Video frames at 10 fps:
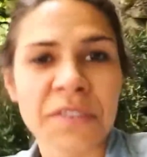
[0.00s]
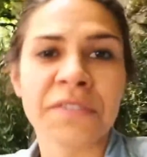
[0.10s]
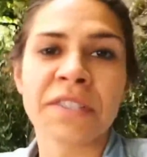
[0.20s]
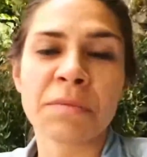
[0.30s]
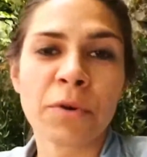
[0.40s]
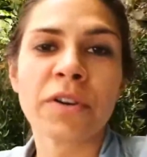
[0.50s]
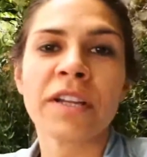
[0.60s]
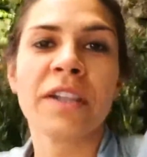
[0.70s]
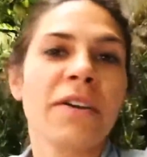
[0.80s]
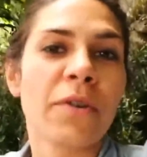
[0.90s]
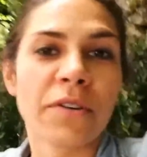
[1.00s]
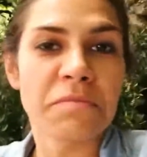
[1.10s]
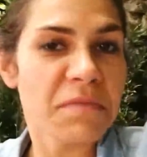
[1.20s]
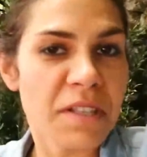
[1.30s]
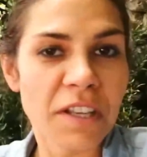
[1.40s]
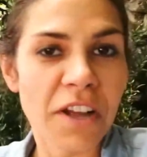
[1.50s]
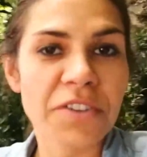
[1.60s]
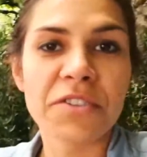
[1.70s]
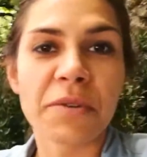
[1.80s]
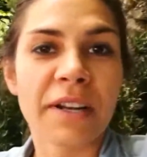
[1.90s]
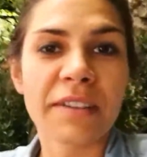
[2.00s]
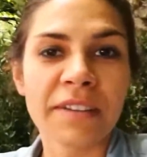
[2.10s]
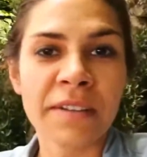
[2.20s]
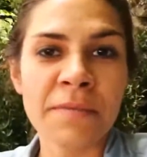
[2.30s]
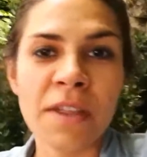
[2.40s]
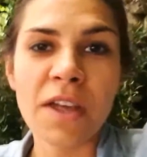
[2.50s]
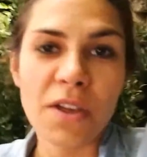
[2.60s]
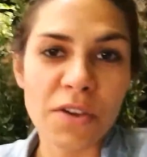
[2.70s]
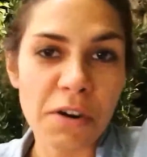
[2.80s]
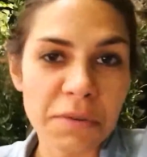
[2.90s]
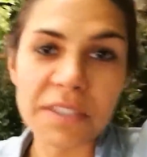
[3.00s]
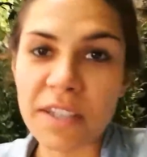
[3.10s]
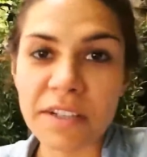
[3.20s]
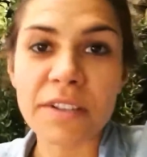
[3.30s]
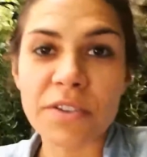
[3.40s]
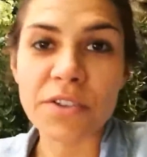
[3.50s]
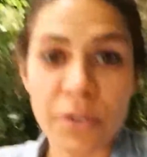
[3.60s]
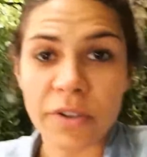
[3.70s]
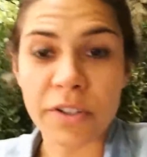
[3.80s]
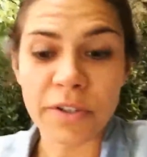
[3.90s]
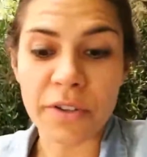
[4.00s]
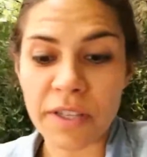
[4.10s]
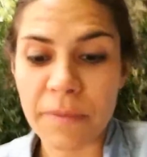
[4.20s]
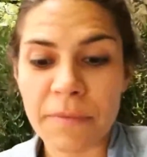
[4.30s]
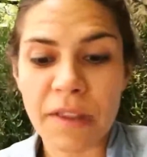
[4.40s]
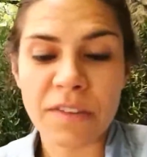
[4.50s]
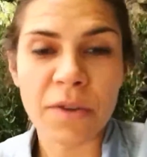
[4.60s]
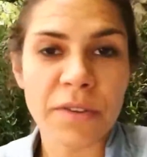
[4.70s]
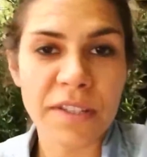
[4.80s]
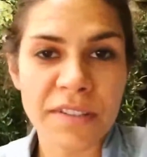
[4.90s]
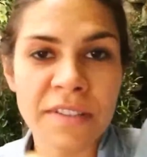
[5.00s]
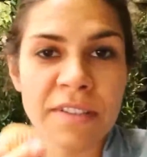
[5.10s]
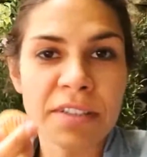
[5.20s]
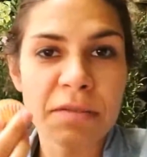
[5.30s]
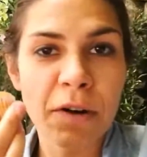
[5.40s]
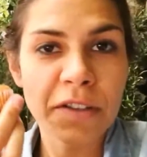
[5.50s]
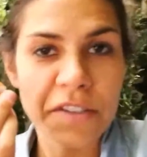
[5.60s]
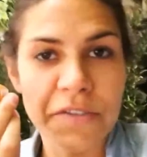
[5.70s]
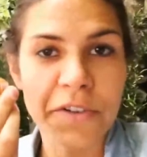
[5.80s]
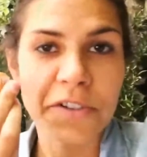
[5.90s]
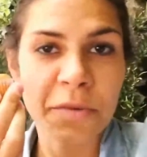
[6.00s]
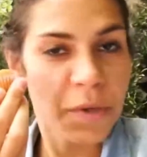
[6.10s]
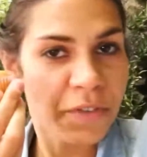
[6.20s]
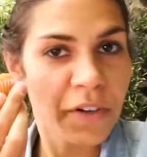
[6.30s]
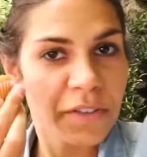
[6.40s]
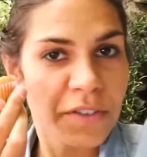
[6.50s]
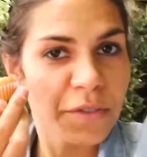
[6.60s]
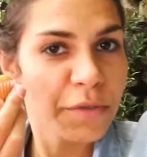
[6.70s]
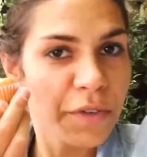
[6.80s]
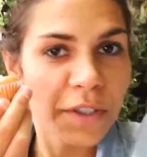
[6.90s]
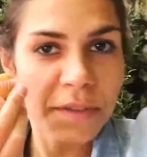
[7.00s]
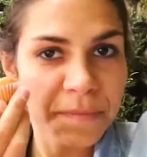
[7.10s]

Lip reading: if it's morning or lunch or anything, you always get sugar cookie. So this is the smallest version we've gotten so far.